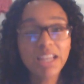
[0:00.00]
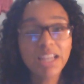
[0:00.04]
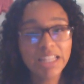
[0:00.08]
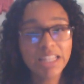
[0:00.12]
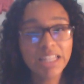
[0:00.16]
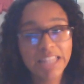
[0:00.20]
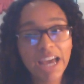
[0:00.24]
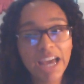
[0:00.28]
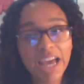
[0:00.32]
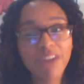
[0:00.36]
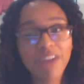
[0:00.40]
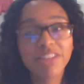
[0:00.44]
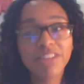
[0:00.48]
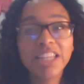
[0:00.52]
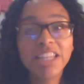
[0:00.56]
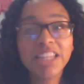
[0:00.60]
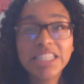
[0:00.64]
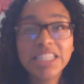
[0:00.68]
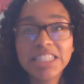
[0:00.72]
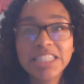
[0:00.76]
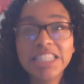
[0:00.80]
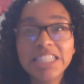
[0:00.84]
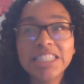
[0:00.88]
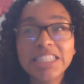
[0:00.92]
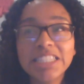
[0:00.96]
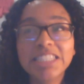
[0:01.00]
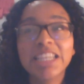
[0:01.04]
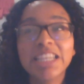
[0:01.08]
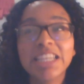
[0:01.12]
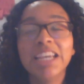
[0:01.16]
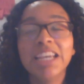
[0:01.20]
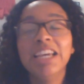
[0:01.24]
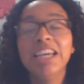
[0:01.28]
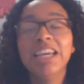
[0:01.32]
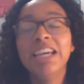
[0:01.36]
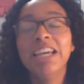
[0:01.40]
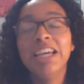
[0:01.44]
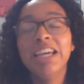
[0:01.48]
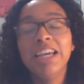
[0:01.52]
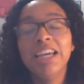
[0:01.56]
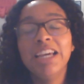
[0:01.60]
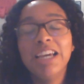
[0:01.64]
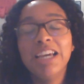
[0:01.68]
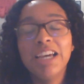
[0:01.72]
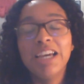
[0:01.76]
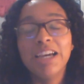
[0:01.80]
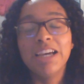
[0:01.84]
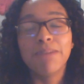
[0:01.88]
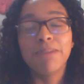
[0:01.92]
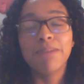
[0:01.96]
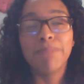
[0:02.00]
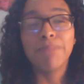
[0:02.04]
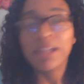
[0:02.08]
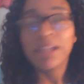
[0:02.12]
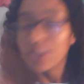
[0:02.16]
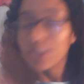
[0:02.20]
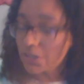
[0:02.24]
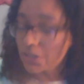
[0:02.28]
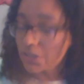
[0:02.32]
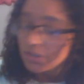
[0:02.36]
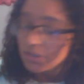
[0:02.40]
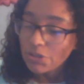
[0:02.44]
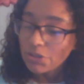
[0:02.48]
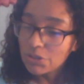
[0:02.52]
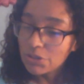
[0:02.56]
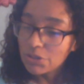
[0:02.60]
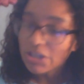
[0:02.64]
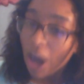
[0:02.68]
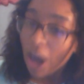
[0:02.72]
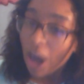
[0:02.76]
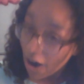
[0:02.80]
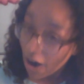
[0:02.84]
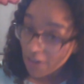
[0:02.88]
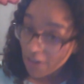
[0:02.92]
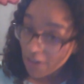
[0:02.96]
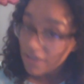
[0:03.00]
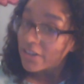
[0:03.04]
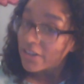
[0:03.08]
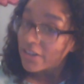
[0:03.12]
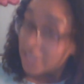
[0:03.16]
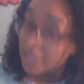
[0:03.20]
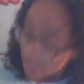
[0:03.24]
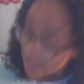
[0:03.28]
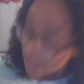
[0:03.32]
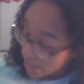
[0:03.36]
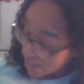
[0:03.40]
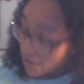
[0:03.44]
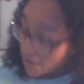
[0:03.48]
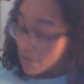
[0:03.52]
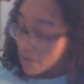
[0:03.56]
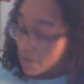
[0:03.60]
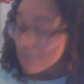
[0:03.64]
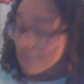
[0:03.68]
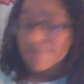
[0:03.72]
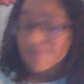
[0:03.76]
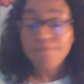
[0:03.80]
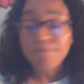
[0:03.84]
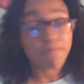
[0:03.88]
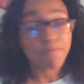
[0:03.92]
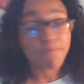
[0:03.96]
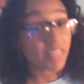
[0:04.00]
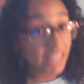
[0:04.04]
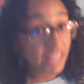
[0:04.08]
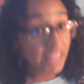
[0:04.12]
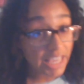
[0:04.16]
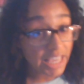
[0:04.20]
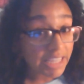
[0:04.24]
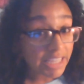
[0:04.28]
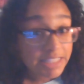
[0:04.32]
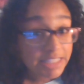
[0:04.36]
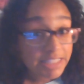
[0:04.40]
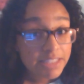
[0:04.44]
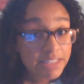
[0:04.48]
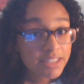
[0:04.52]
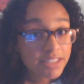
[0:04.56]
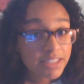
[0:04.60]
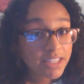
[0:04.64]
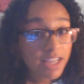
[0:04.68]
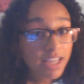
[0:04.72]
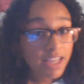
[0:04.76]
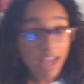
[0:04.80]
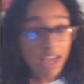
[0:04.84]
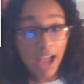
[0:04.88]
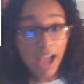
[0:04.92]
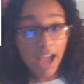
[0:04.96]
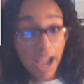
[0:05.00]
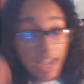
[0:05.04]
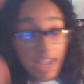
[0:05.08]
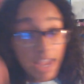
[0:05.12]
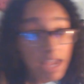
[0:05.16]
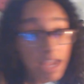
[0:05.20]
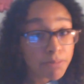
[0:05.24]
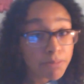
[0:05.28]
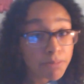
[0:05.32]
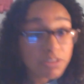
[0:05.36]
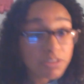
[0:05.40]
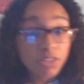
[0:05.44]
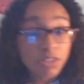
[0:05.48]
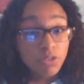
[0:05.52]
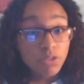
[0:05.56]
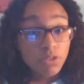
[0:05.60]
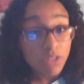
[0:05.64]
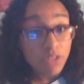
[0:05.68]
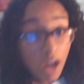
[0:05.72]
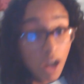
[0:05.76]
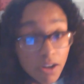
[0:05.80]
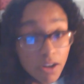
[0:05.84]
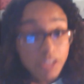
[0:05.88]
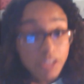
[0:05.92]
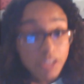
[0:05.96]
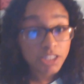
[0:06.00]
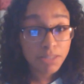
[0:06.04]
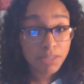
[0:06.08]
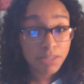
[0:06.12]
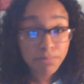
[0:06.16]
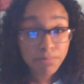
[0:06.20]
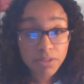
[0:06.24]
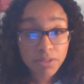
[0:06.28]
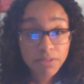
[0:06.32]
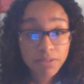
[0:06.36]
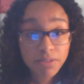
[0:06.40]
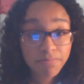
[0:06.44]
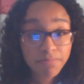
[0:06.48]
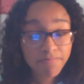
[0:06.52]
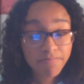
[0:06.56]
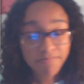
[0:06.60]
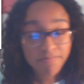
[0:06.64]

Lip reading: Now, this is my little Zutara self. Yes, I am a Zutara shipper.